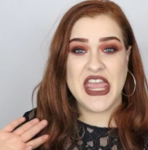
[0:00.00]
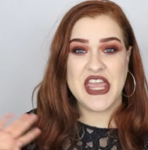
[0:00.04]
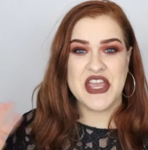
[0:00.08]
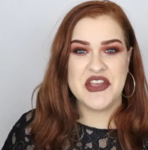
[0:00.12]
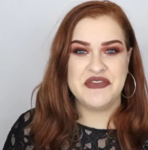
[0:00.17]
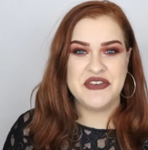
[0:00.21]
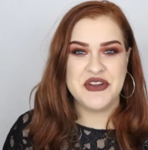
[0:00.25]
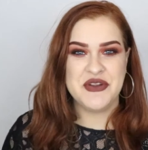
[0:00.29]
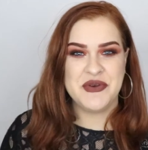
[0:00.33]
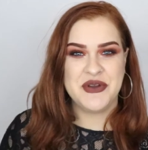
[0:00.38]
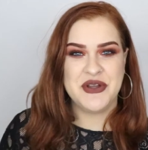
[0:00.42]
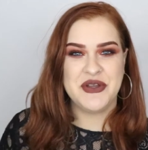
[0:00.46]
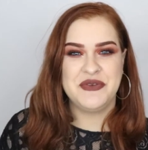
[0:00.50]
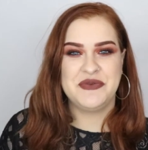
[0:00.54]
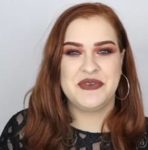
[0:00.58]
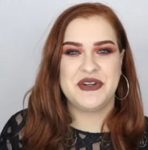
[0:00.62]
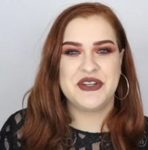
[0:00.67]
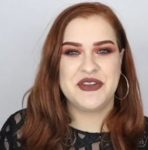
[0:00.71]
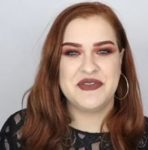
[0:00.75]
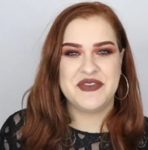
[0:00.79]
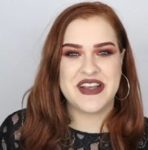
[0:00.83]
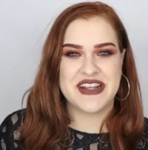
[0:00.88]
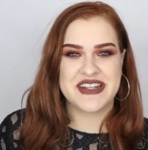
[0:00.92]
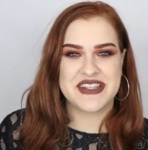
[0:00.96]
Hey everyone,
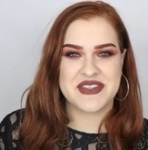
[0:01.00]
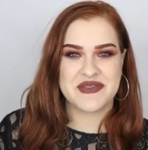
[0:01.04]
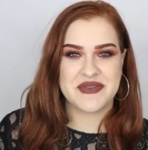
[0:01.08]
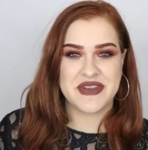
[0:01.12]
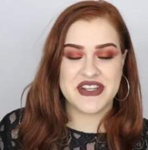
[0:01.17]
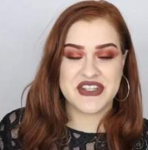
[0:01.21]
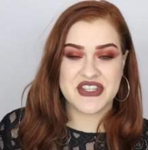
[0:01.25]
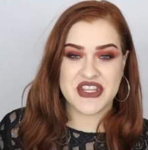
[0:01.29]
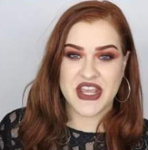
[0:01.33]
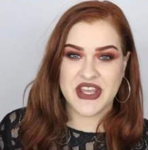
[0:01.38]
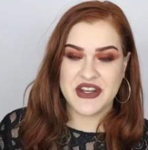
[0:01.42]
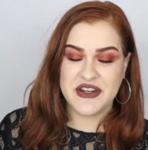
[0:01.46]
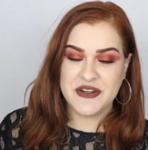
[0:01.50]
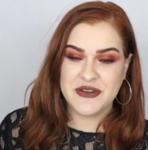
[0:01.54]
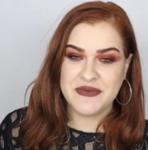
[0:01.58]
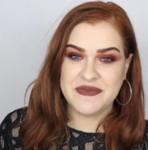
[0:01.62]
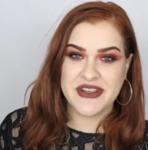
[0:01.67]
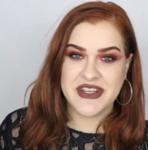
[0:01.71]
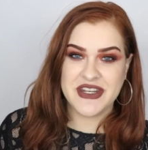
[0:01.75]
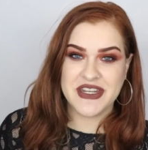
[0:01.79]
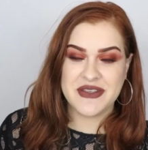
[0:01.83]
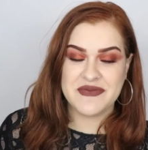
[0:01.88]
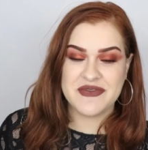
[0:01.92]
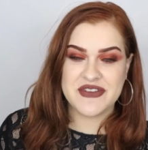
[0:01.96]
welcome back to my channel.
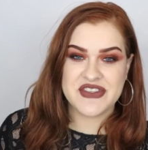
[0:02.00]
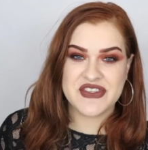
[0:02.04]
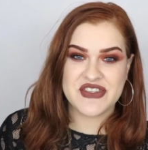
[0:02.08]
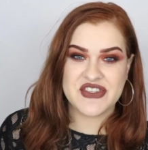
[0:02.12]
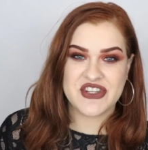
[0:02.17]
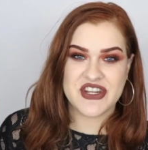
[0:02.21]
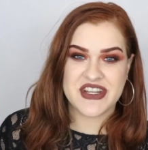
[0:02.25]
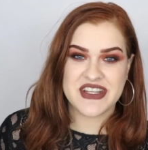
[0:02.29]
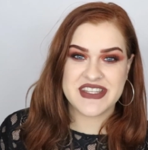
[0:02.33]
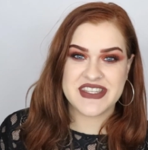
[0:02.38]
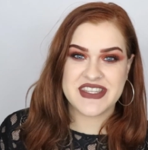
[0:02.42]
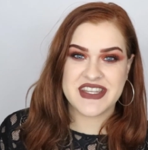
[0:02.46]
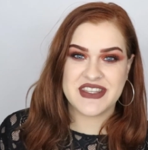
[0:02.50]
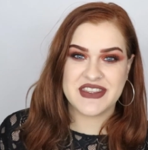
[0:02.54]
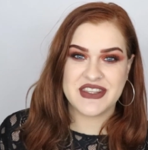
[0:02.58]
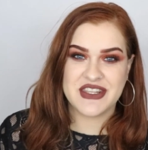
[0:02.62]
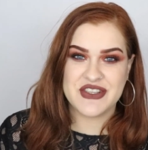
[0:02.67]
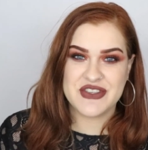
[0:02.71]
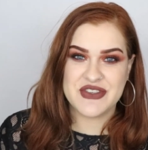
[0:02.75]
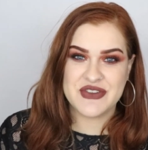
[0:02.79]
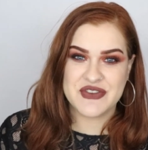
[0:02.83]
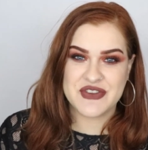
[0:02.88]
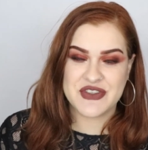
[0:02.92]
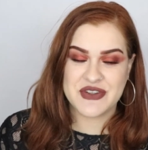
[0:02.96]
My name is Jess and
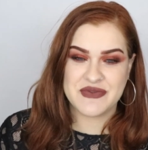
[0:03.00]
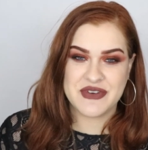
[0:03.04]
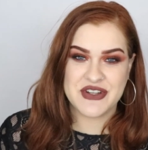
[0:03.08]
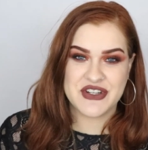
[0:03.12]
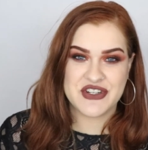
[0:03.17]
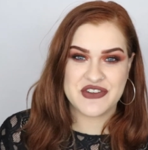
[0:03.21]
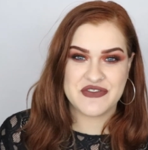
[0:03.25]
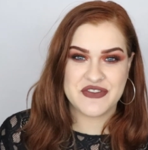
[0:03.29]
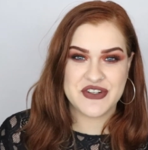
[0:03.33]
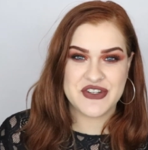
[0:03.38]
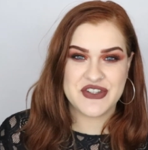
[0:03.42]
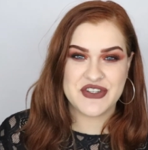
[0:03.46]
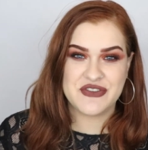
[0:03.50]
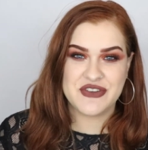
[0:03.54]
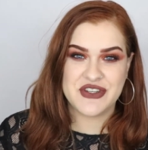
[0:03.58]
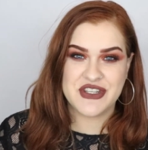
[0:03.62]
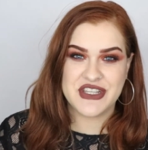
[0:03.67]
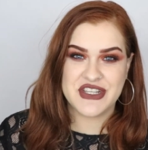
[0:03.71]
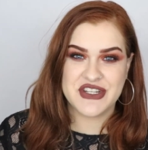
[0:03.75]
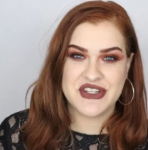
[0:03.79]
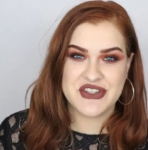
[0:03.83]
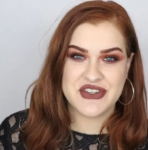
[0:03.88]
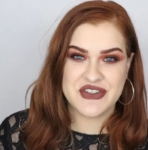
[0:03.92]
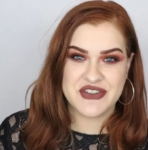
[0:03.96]
thank you so much for
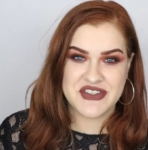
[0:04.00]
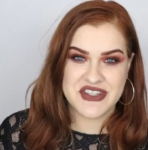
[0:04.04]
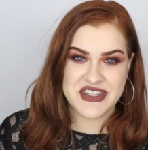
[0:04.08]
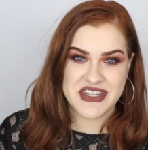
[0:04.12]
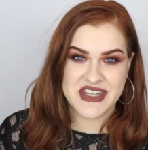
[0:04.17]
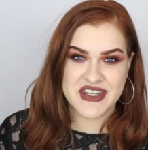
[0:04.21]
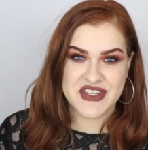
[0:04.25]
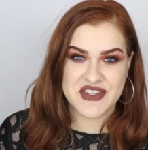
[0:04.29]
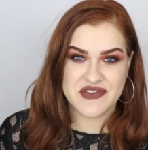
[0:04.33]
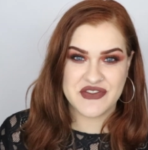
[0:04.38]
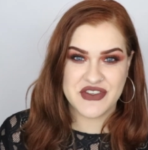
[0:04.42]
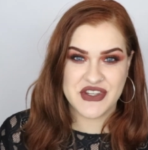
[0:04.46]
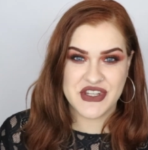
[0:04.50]
tuning into today's